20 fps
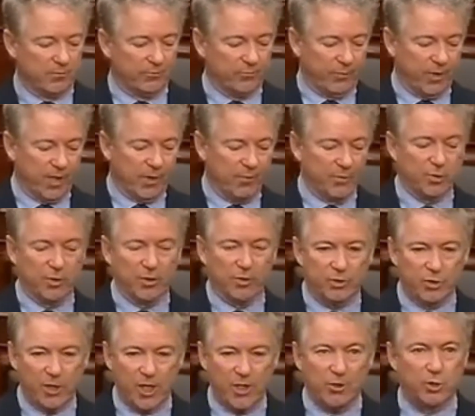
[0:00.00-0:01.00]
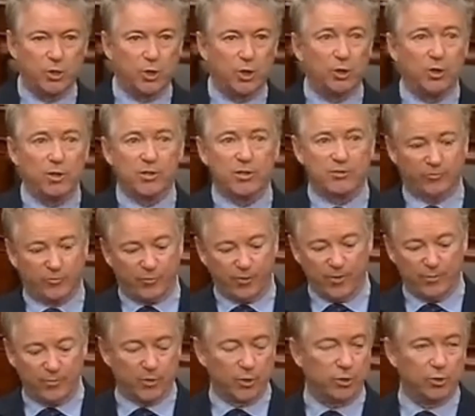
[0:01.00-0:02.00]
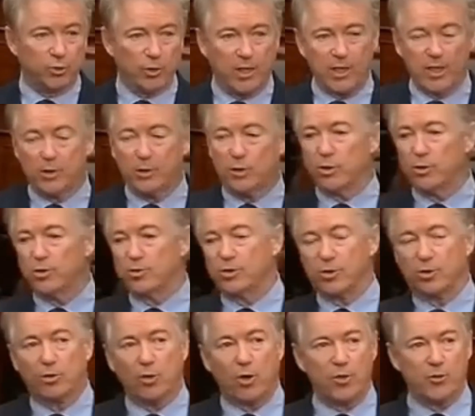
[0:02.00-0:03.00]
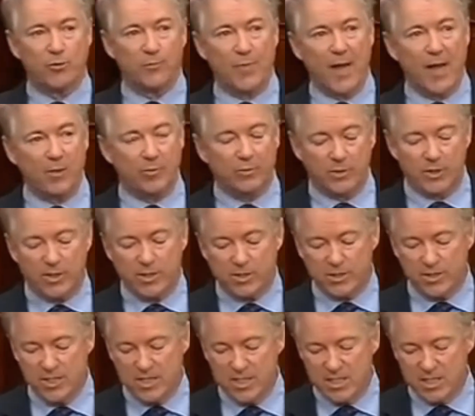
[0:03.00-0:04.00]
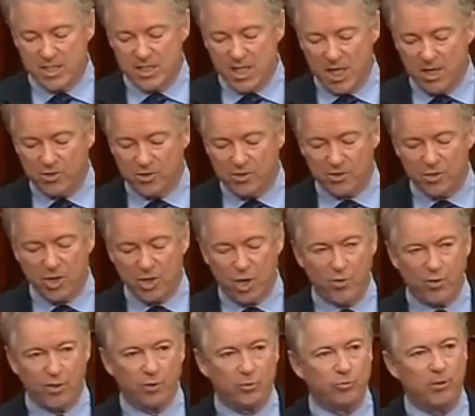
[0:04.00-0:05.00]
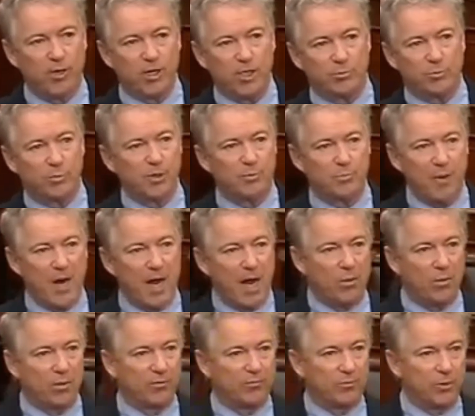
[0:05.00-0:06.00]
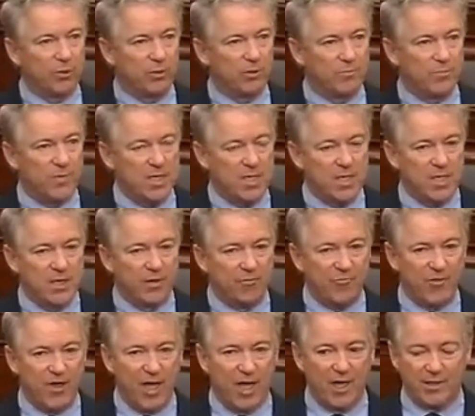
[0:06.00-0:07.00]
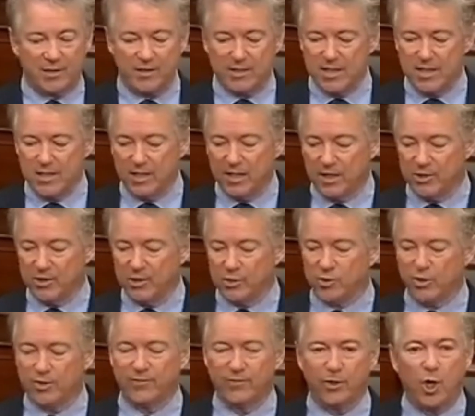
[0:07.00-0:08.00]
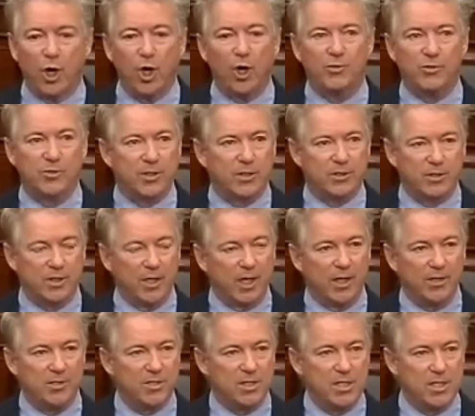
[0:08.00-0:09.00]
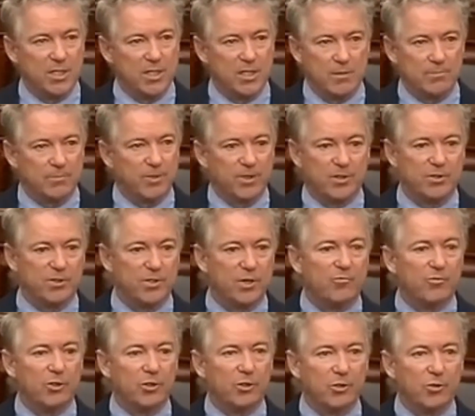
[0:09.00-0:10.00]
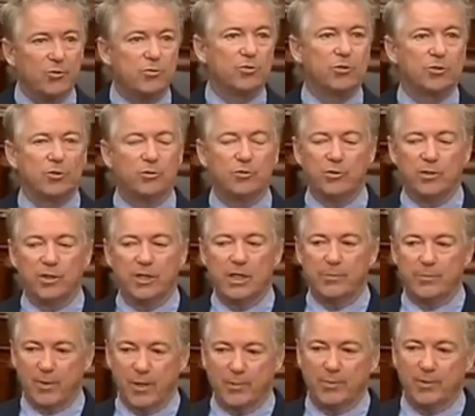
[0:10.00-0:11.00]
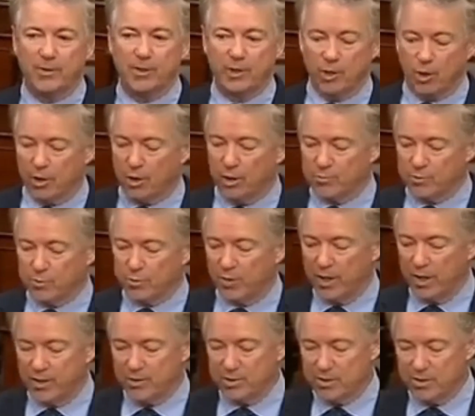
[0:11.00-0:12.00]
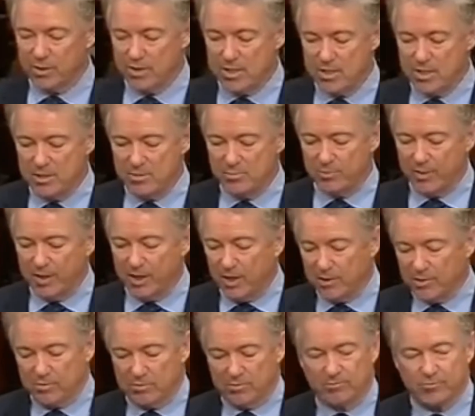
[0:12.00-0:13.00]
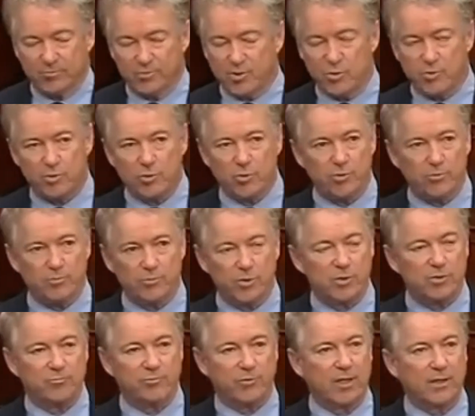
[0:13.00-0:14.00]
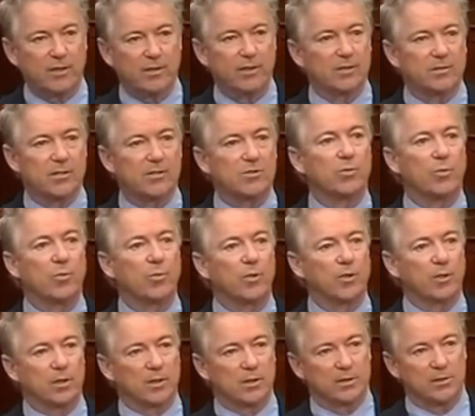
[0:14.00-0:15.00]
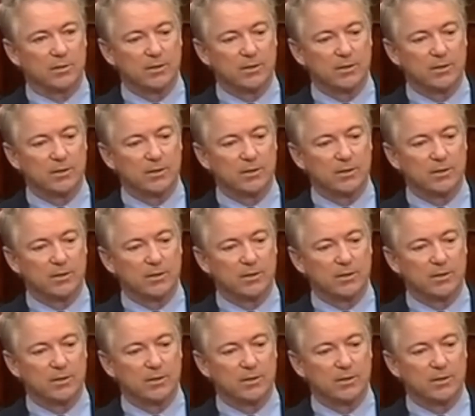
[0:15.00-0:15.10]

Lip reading: freedom to exchange goods, freedom to trade goods across boundaries, it's so incredibly powerful that it has driven our success. But the Soviet Union couldn't keep up in the arms race because socialism just frankly doesn't work.